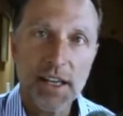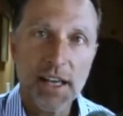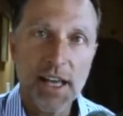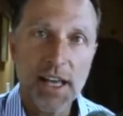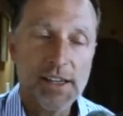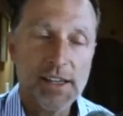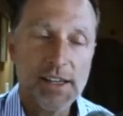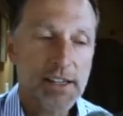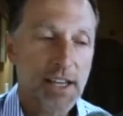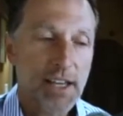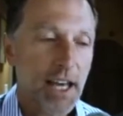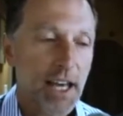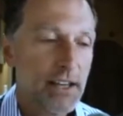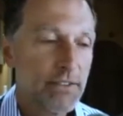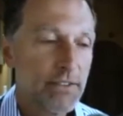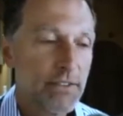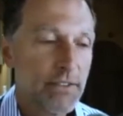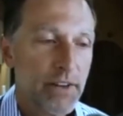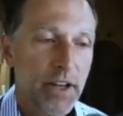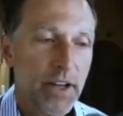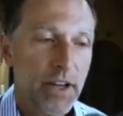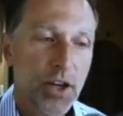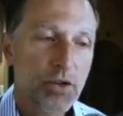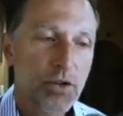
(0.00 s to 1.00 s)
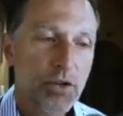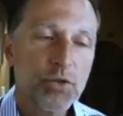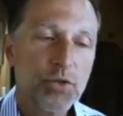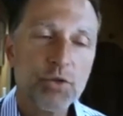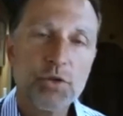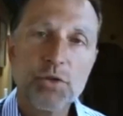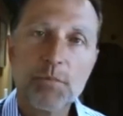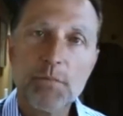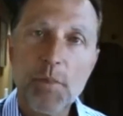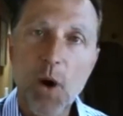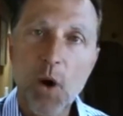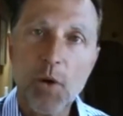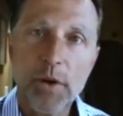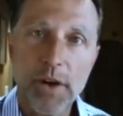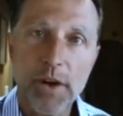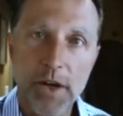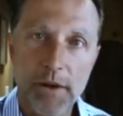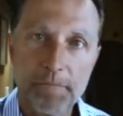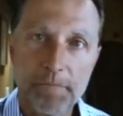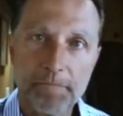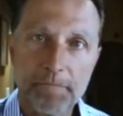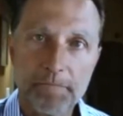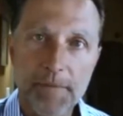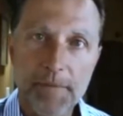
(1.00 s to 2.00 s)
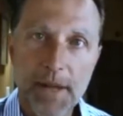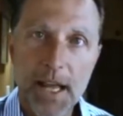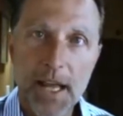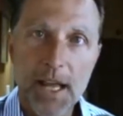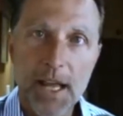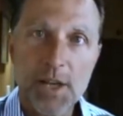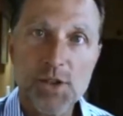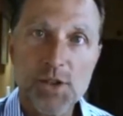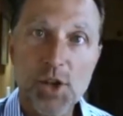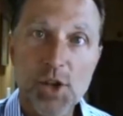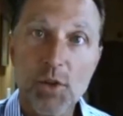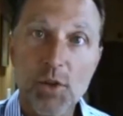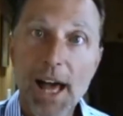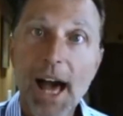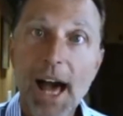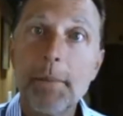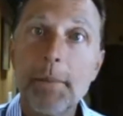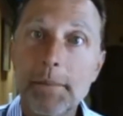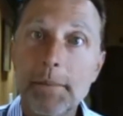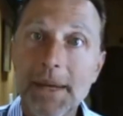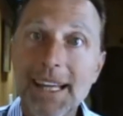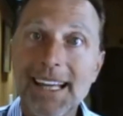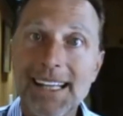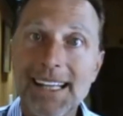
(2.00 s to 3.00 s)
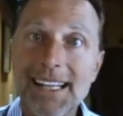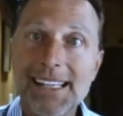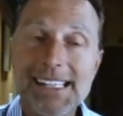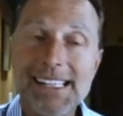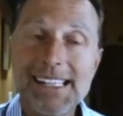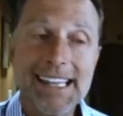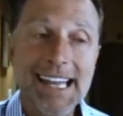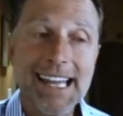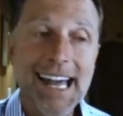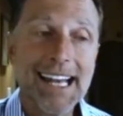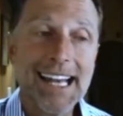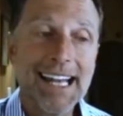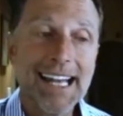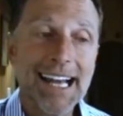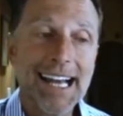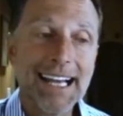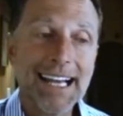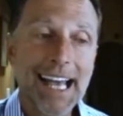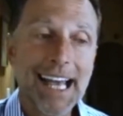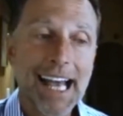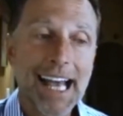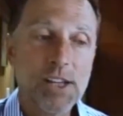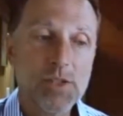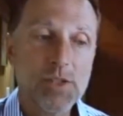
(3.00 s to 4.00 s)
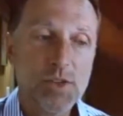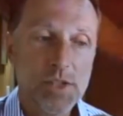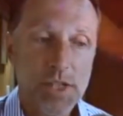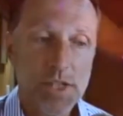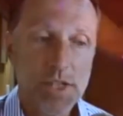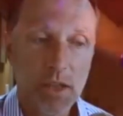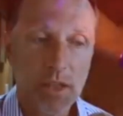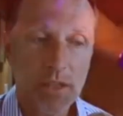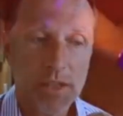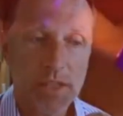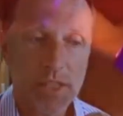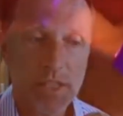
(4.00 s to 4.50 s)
It's kind of a very crude motor. So that means that that cancer cell is